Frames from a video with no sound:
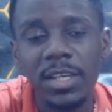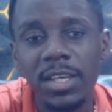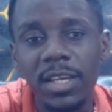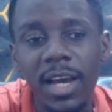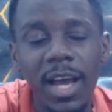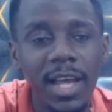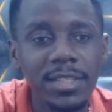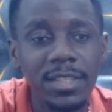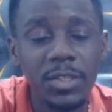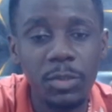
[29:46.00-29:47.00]

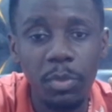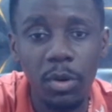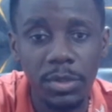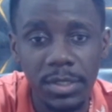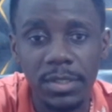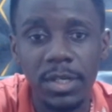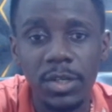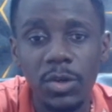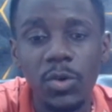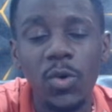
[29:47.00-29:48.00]
a spot
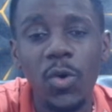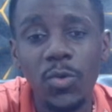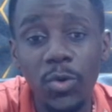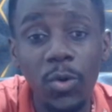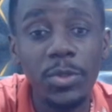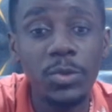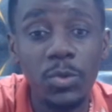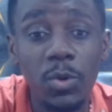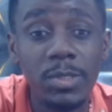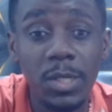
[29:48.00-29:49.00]
on all the
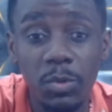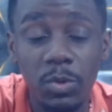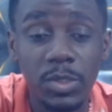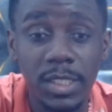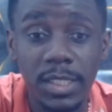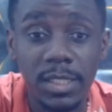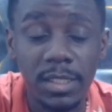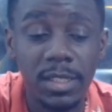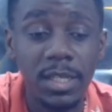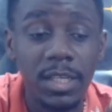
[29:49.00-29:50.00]
2 goals that we concede.
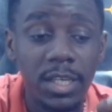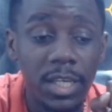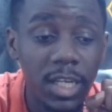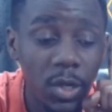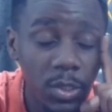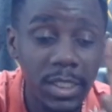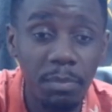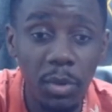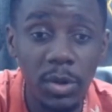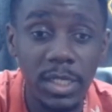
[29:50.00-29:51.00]
He lost the
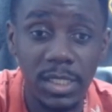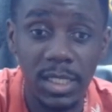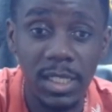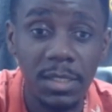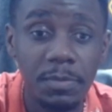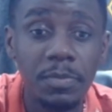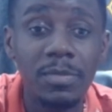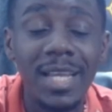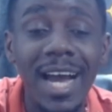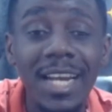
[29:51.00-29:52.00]
ball easily
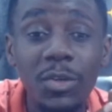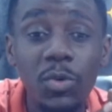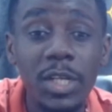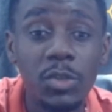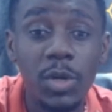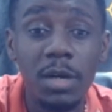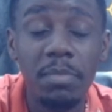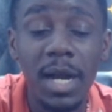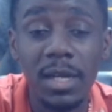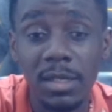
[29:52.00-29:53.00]
and he couldn't track
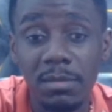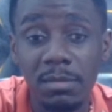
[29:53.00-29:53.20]
back.